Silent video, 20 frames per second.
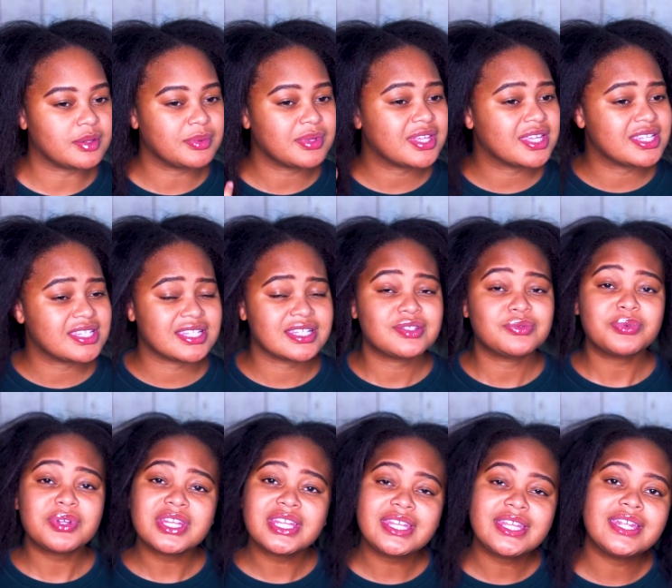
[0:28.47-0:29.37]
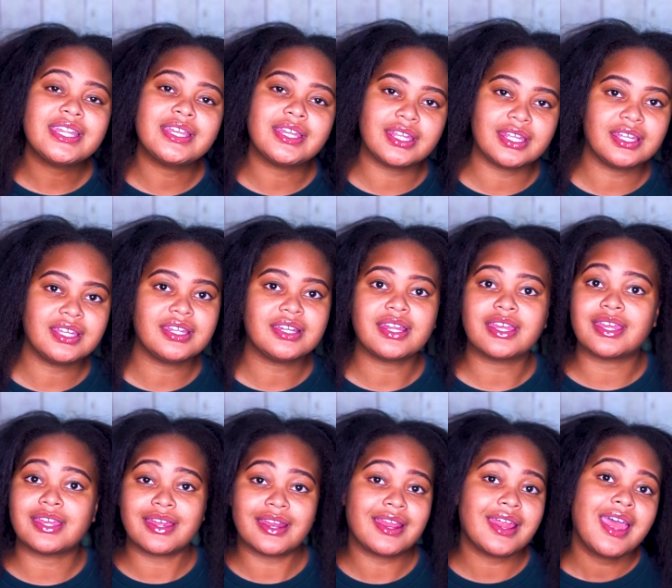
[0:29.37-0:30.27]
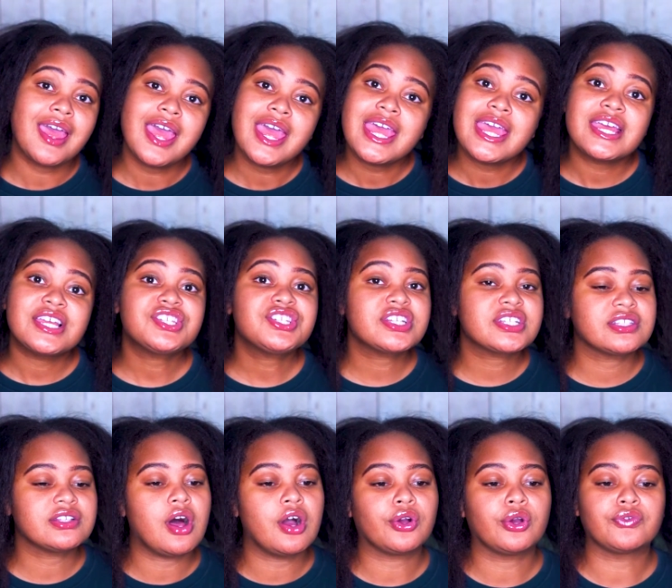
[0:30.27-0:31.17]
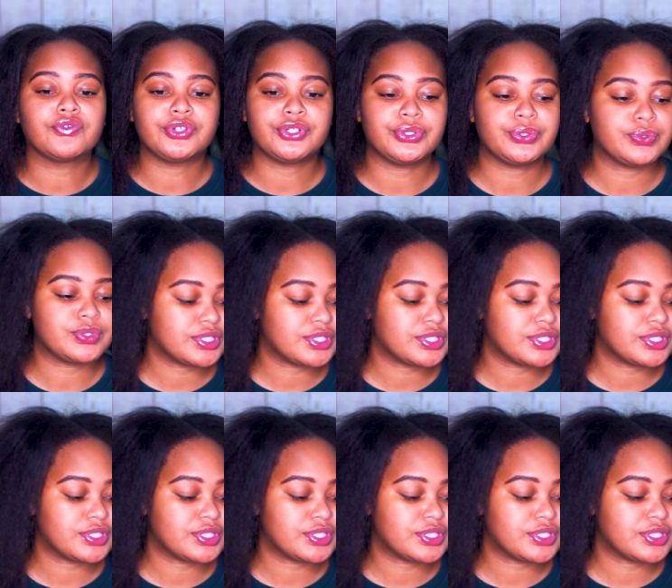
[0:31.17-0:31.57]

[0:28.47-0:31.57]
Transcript: because it's really in need and it's just long overdue.